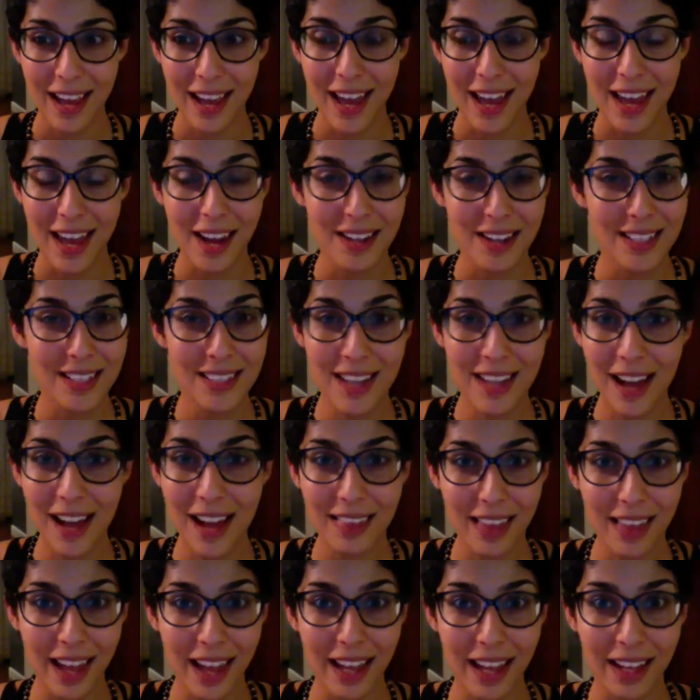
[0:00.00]
And it's
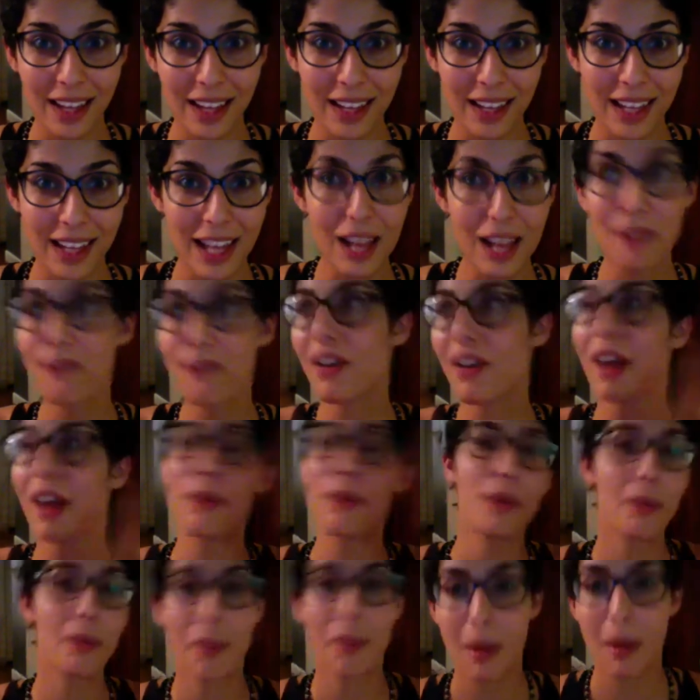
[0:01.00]
not like if I
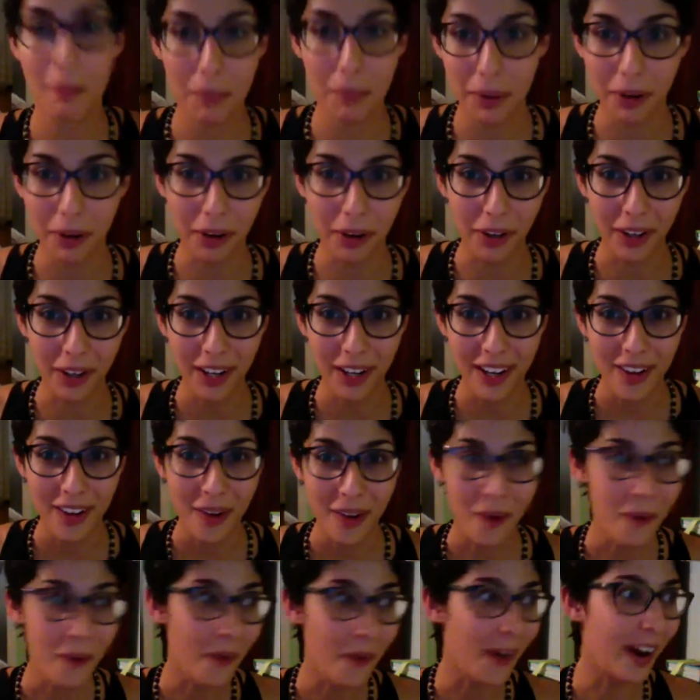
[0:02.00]
remember
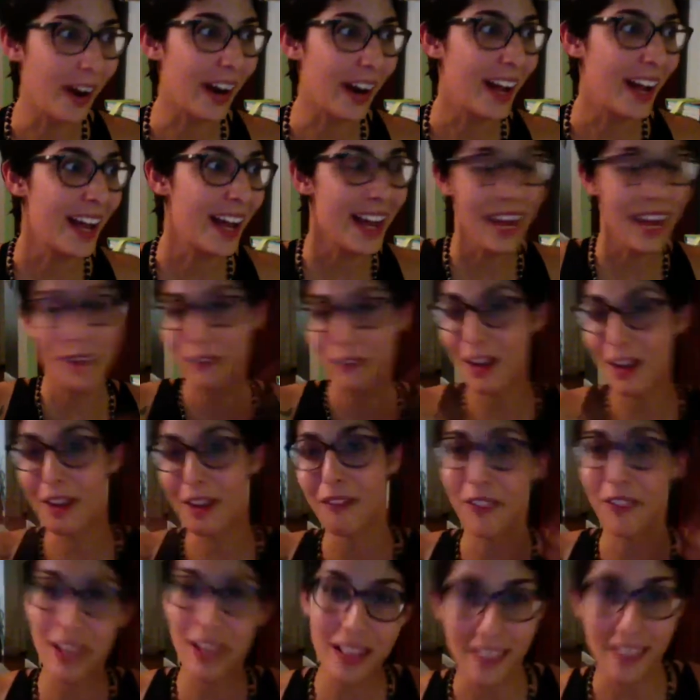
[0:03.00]
or if I
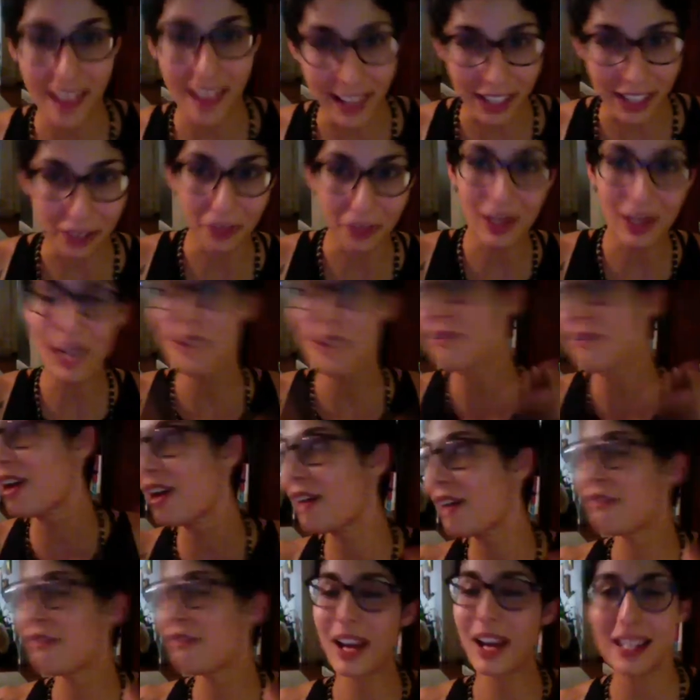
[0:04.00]
feel like it or if
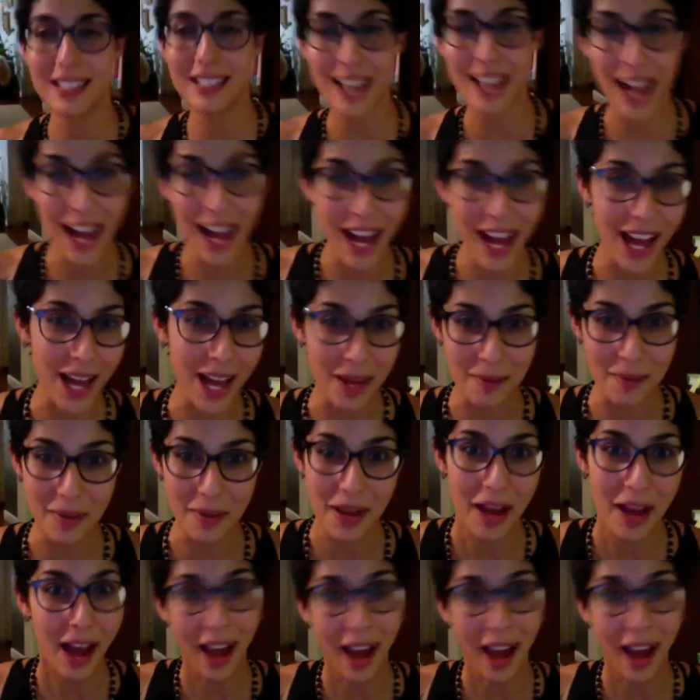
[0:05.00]
I find time,